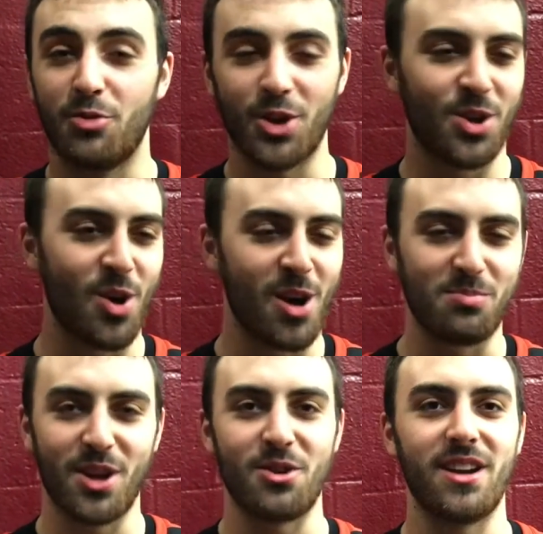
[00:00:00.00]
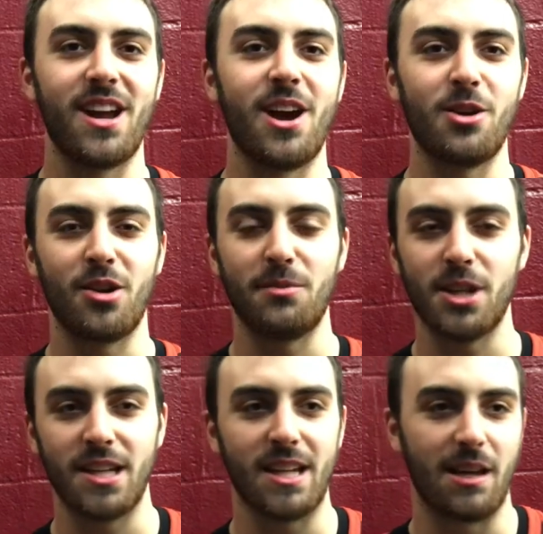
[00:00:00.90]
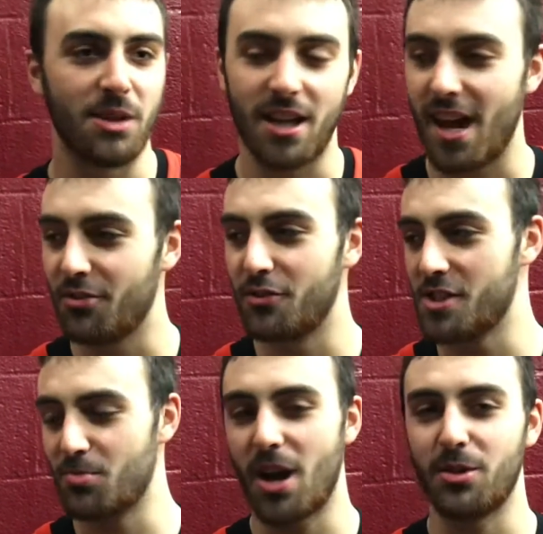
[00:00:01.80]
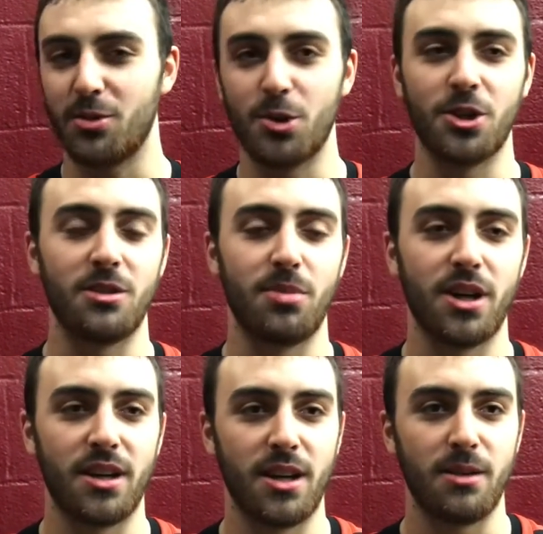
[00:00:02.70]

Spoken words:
we could go out and play right now, half of us probably would, but